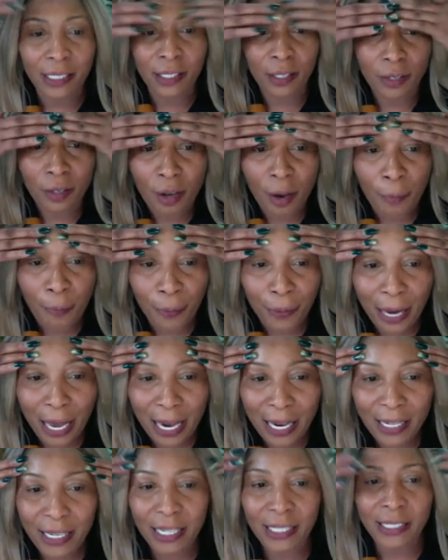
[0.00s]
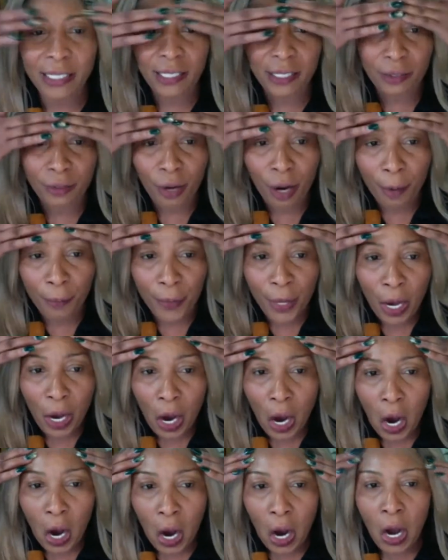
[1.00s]
So you apply that serum
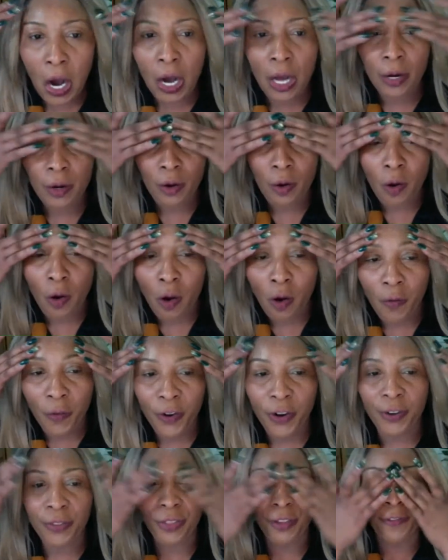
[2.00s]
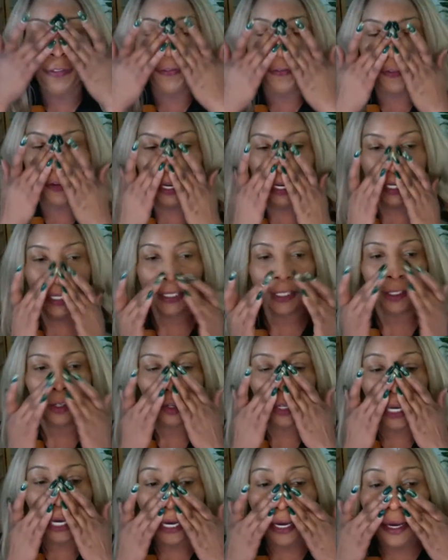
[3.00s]
all over the face,
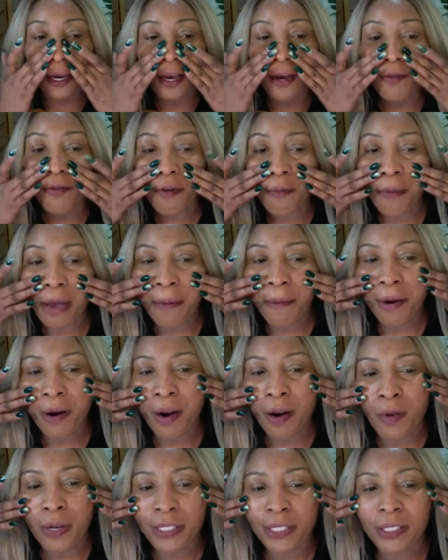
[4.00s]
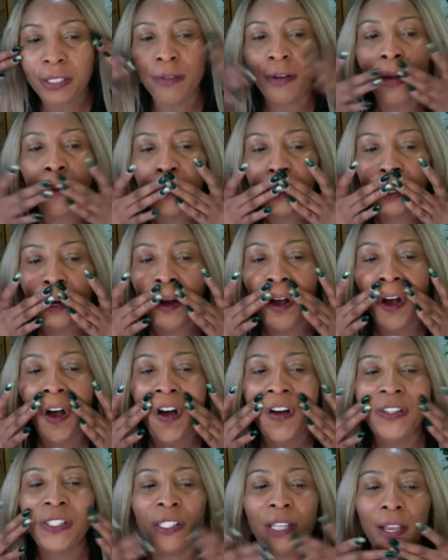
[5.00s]
okay? Remember, our serums are
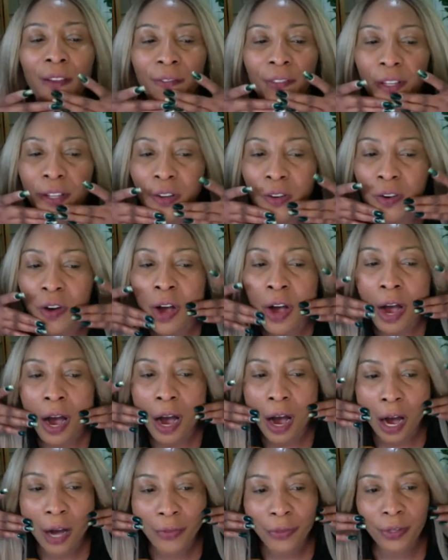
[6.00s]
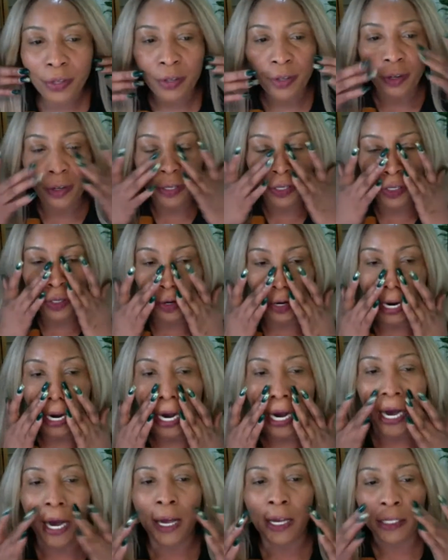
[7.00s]
all safe to go under your
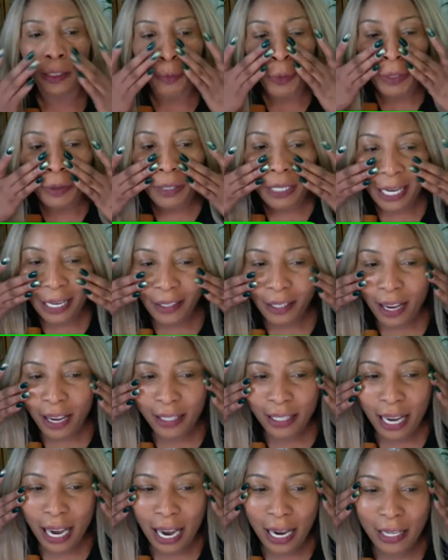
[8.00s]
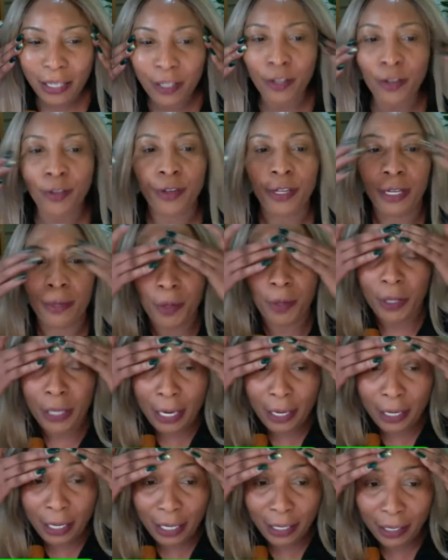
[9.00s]
eyes, but get an eye cream,
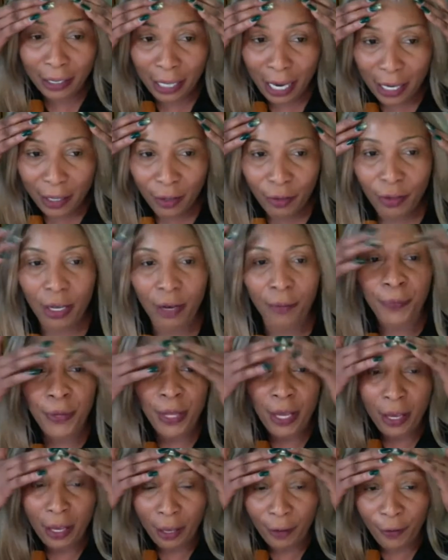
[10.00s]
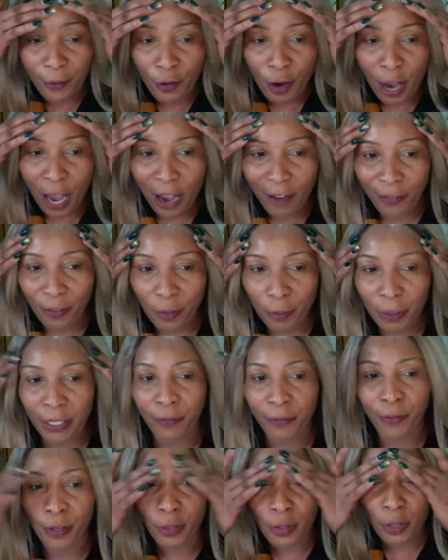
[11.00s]
okay? Get an eye cream if you have to, but
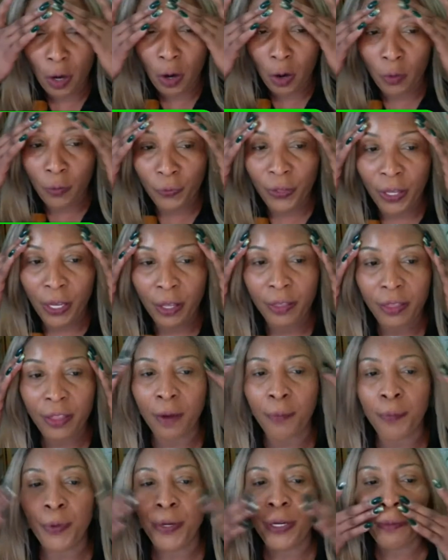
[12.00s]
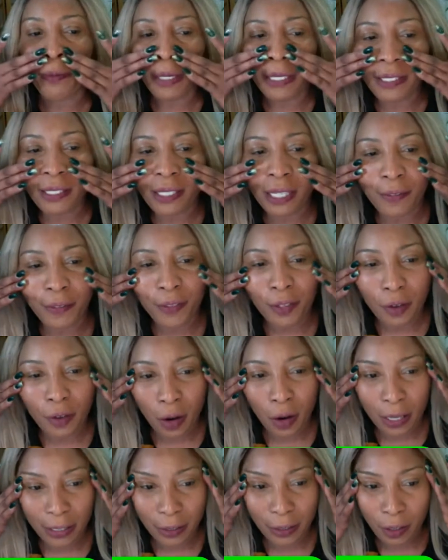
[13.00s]
if you don't, they're pretty much safe to
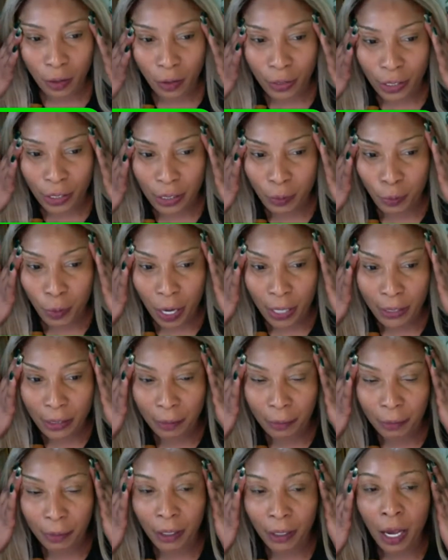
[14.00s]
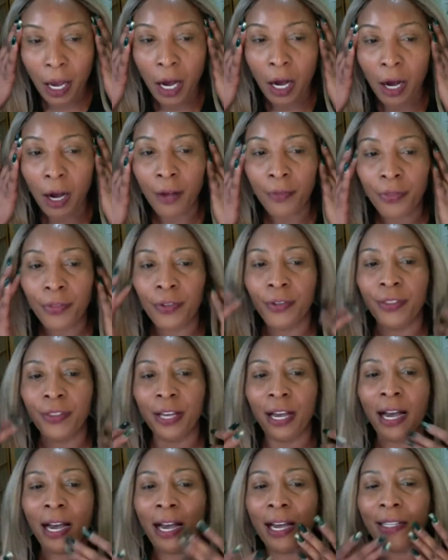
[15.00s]
go as close as possible under
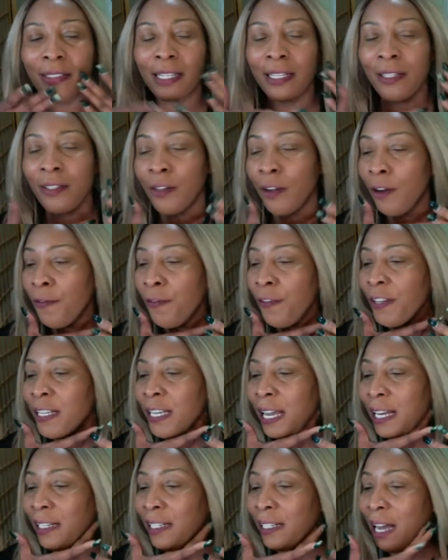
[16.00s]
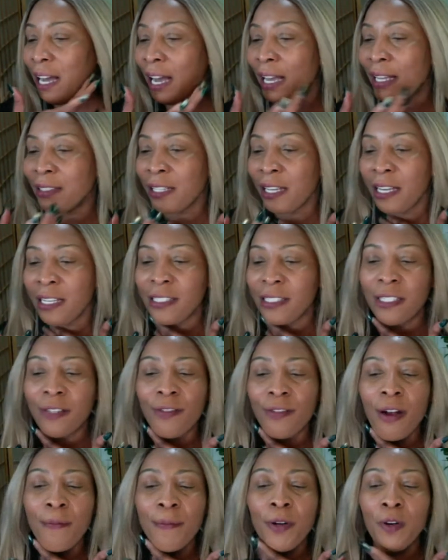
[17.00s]
the eyes. And don't forget, guys,
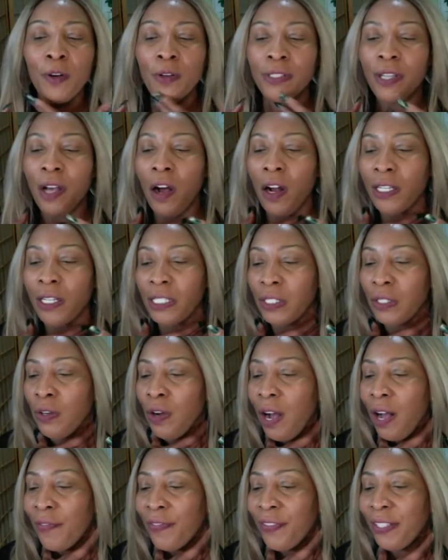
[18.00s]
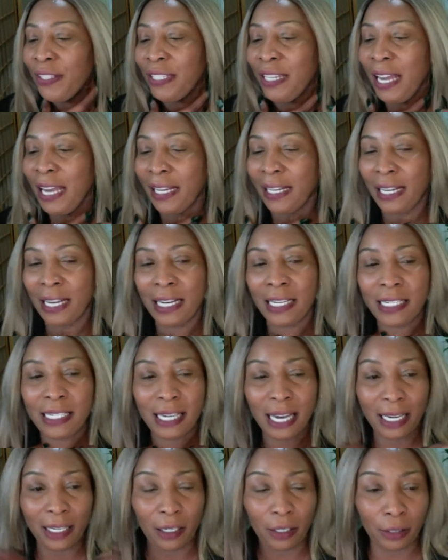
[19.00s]
serum goes also on the neck and
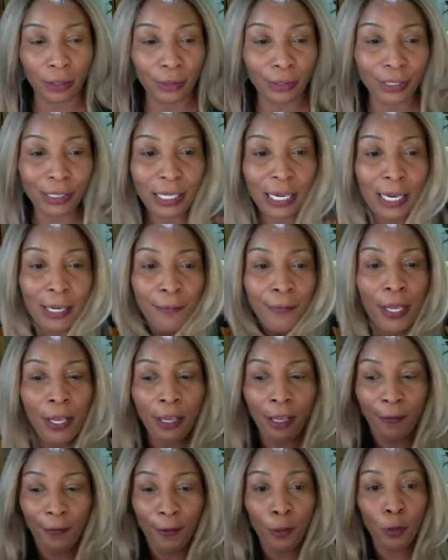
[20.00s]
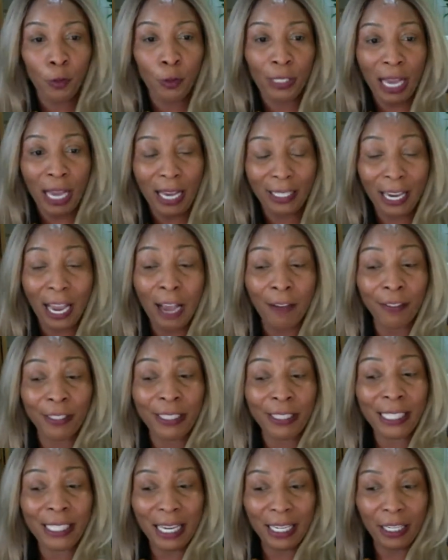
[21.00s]
décolleté. If you do not have a
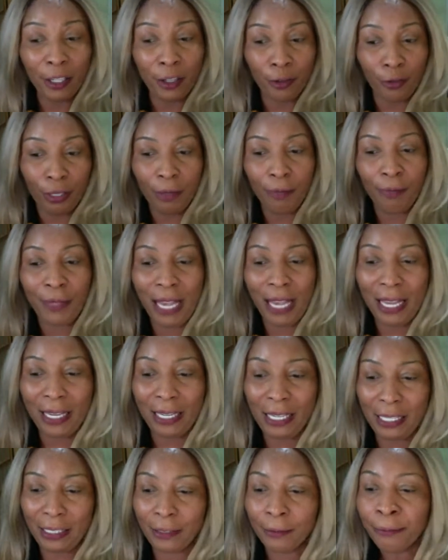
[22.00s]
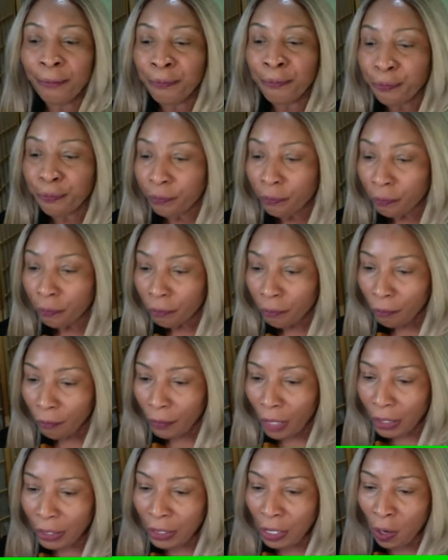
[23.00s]
neck cream, that is.
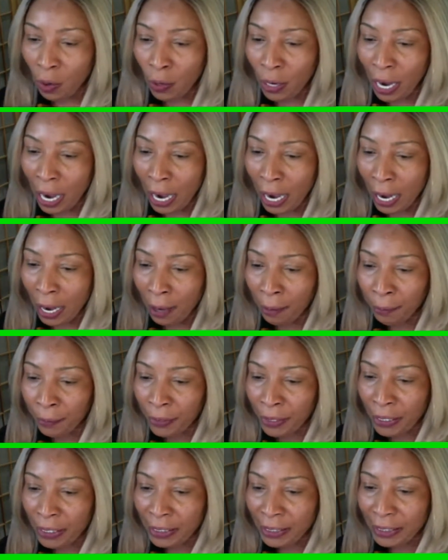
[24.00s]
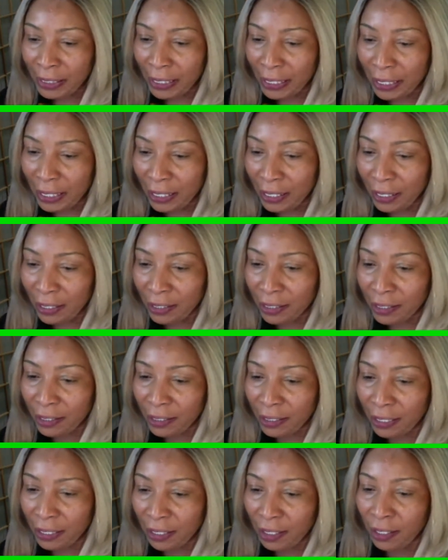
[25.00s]
Now, um, T
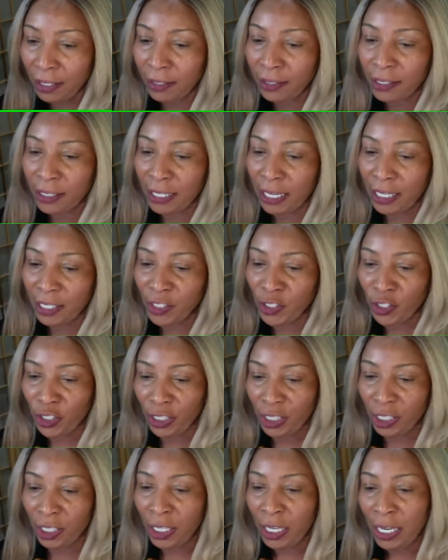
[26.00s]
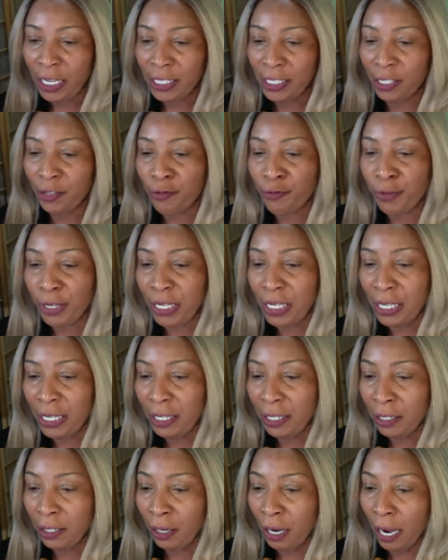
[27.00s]
T T H E Tareen
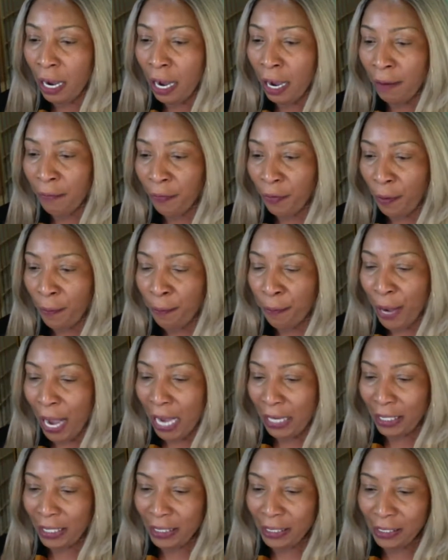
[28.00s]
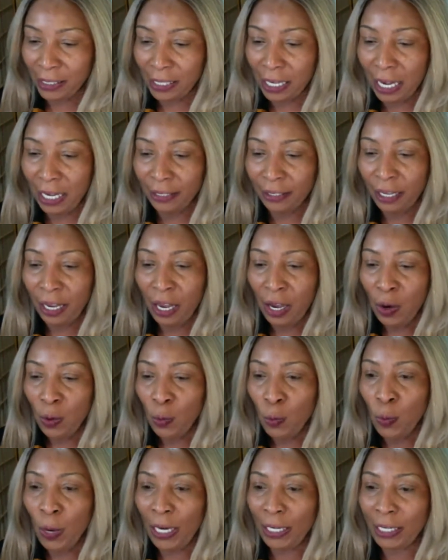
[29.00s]
um, from Pakistan.
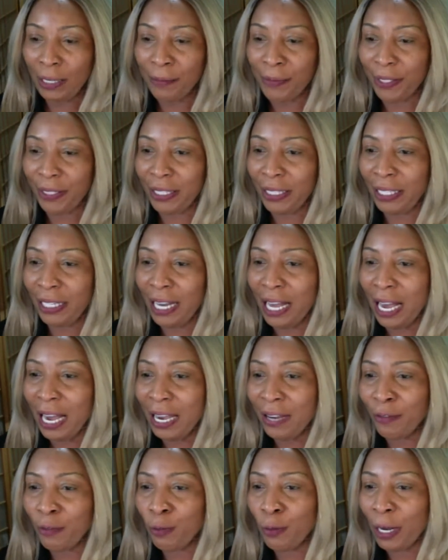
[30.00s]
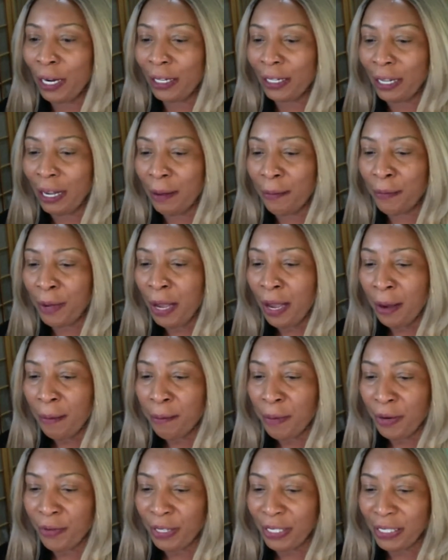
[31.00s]
Welcome to the live. Welcome
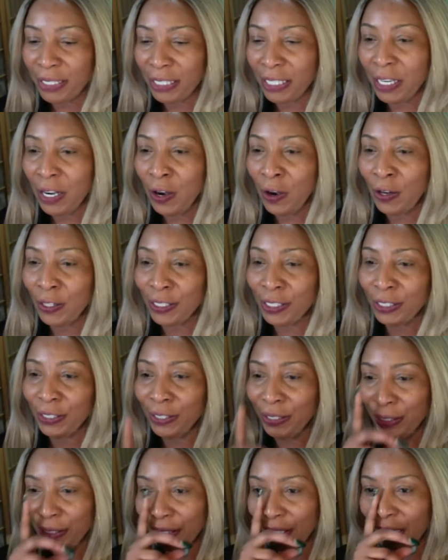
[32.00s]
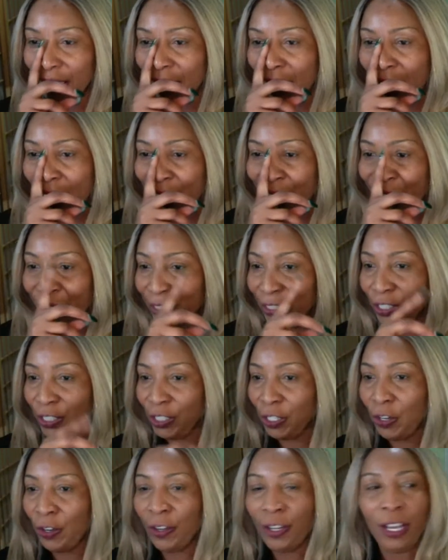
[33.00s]
Marita also to the live uh,
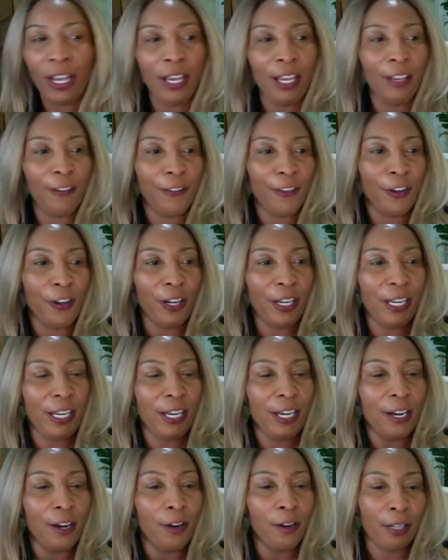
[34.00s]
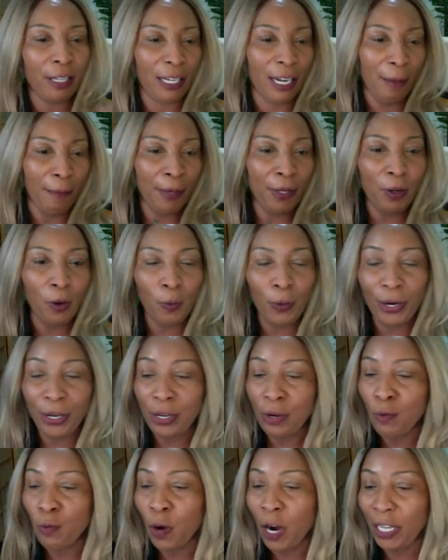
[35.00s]
show. If you're here, let me know where
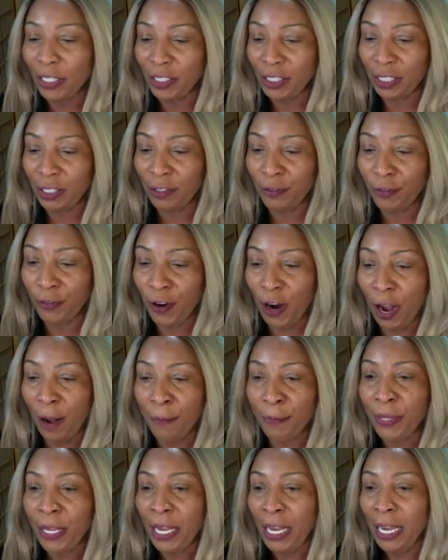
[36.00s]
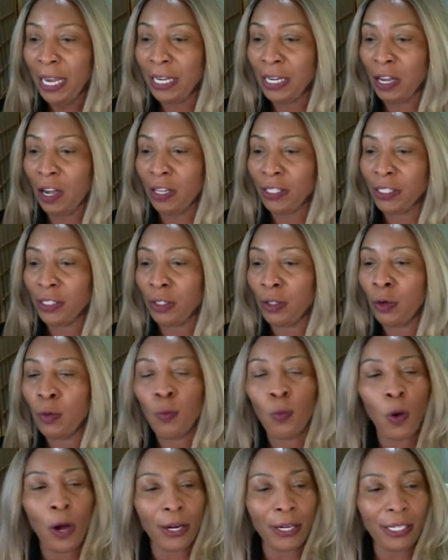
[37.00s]
you're watching from, and also
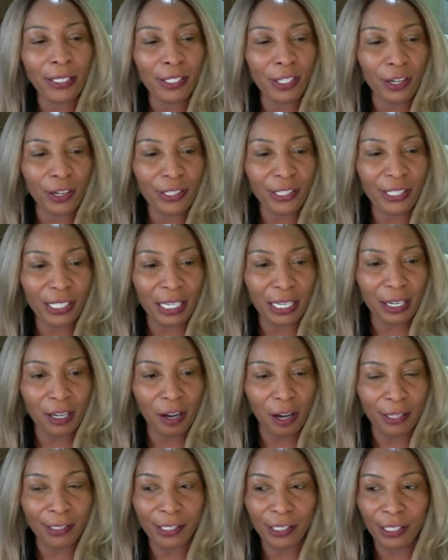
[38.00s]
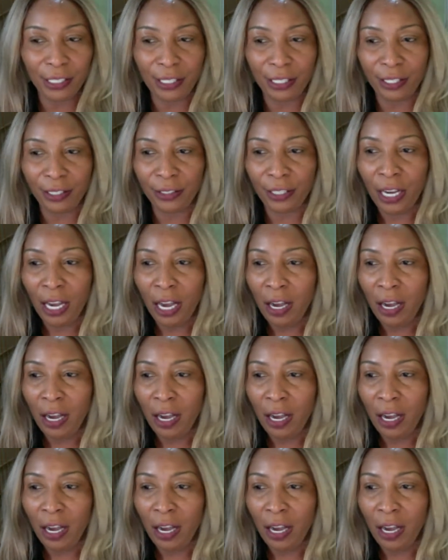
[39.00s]
what is your skin concern?